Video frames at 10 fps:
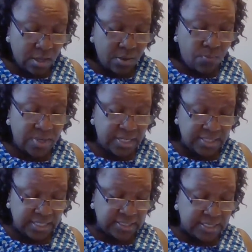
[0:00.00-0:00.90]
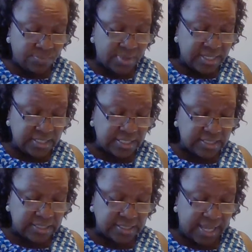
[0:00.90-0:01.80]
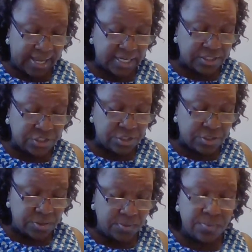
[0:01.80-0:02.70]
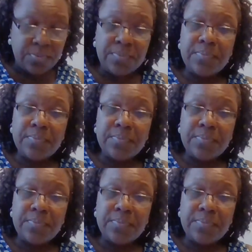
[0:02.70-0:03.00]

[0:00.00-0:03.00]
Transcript: What did they decided to do?